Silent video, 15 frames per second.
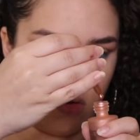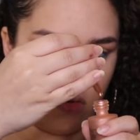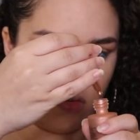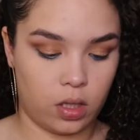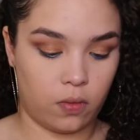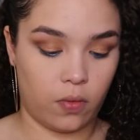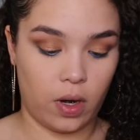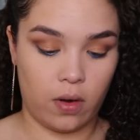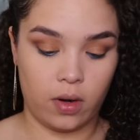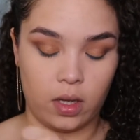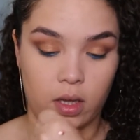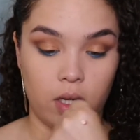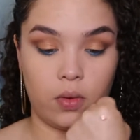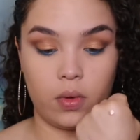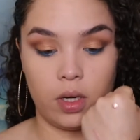it's very
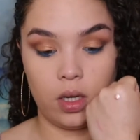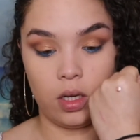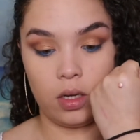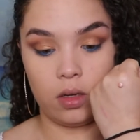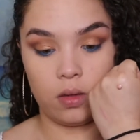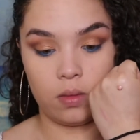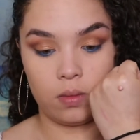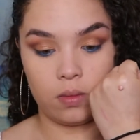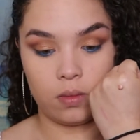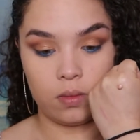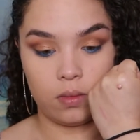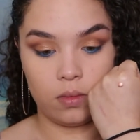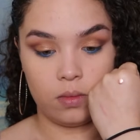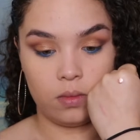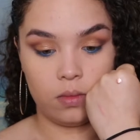liquidy
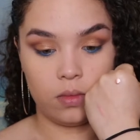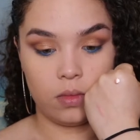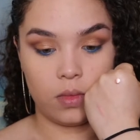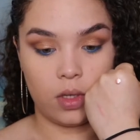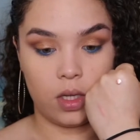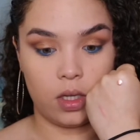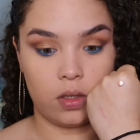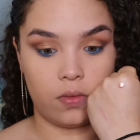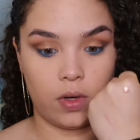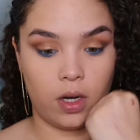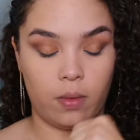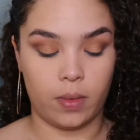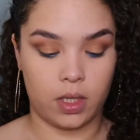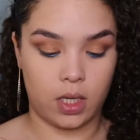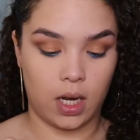and it's
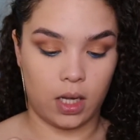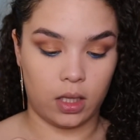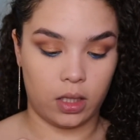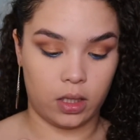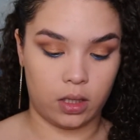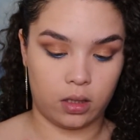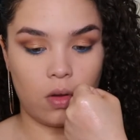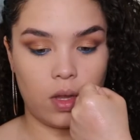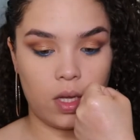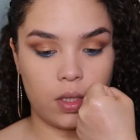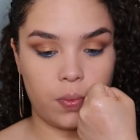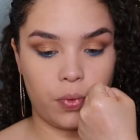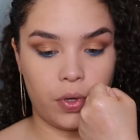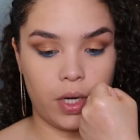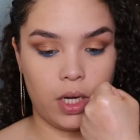very metallic. Oh, that's
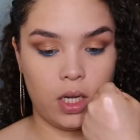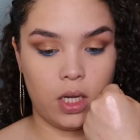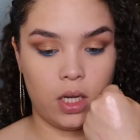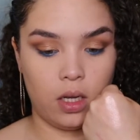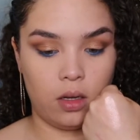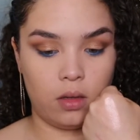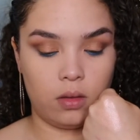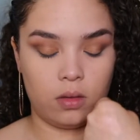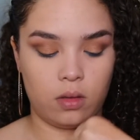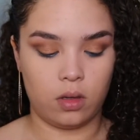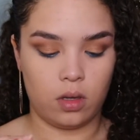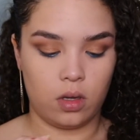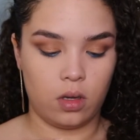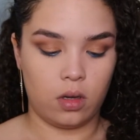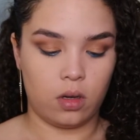pretty.
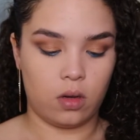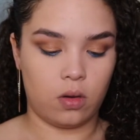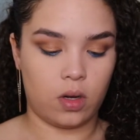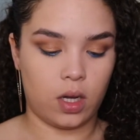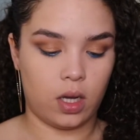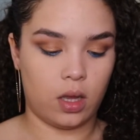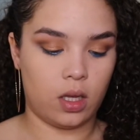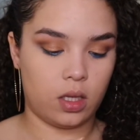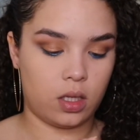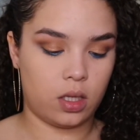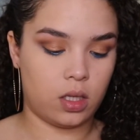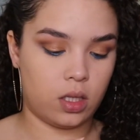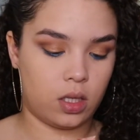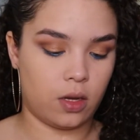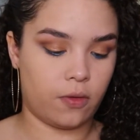Okay, this
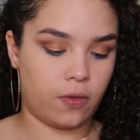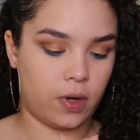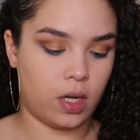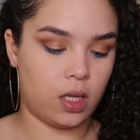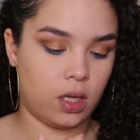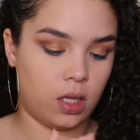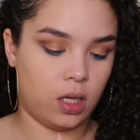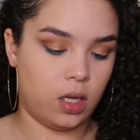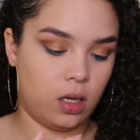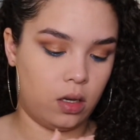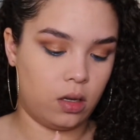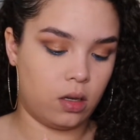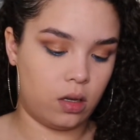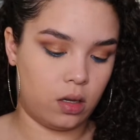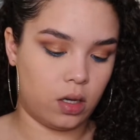is definitely
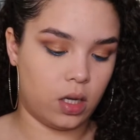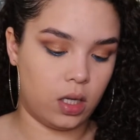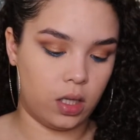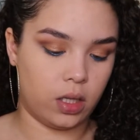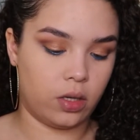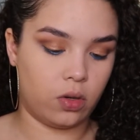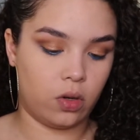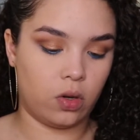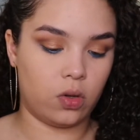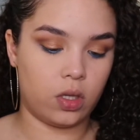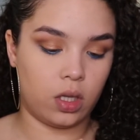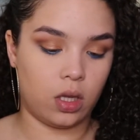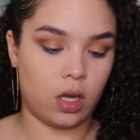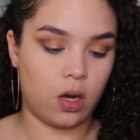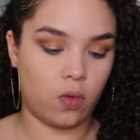a little goes
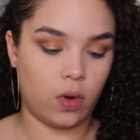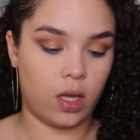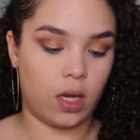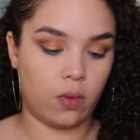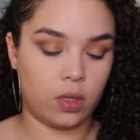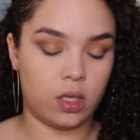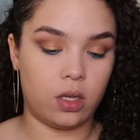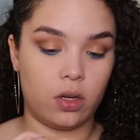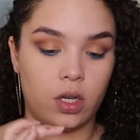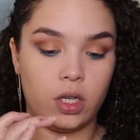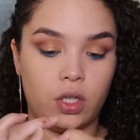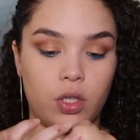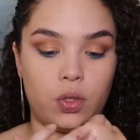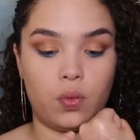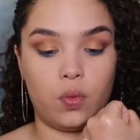a long way. That was literally
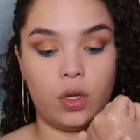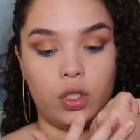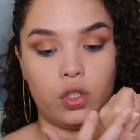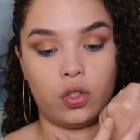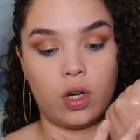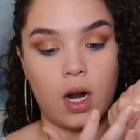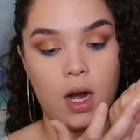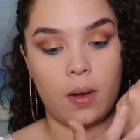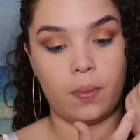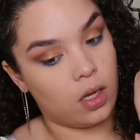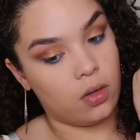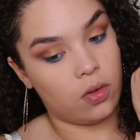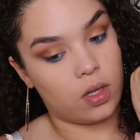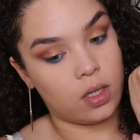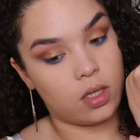just one drop
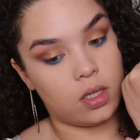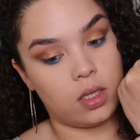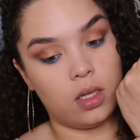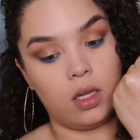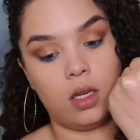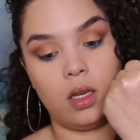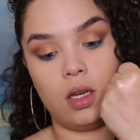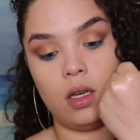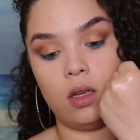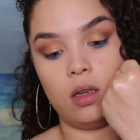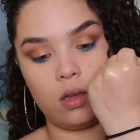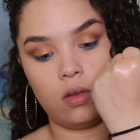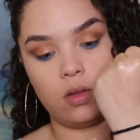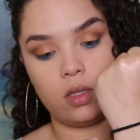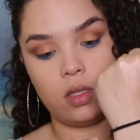and you can see it.
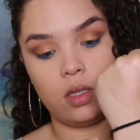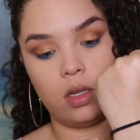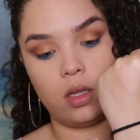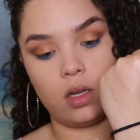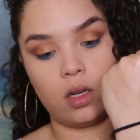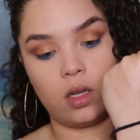Can you see the